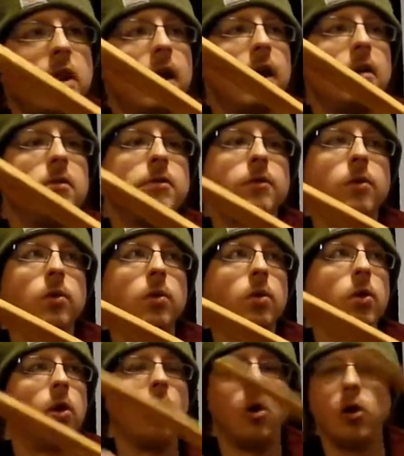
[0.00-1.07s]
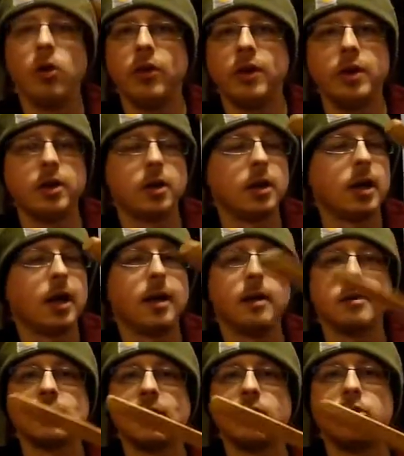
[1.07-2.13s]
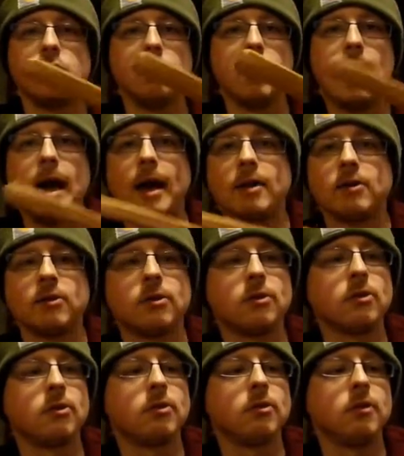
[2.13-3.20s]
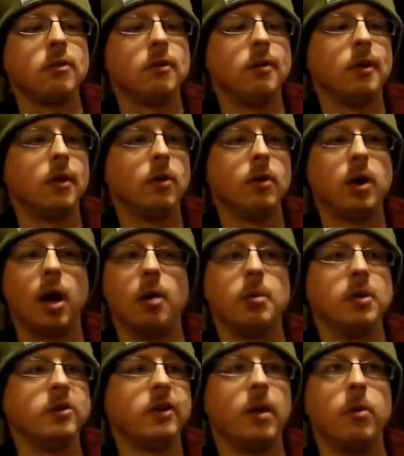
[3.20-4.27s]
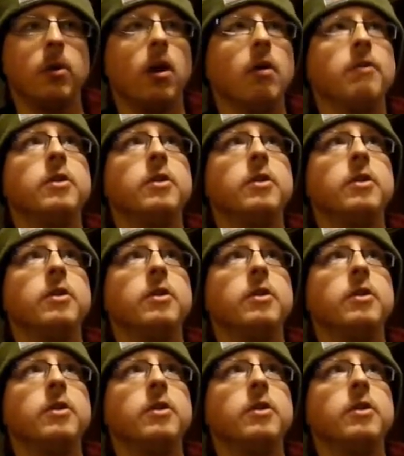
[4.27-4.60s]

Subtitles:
and for all the kind of central mass, garbage that we're all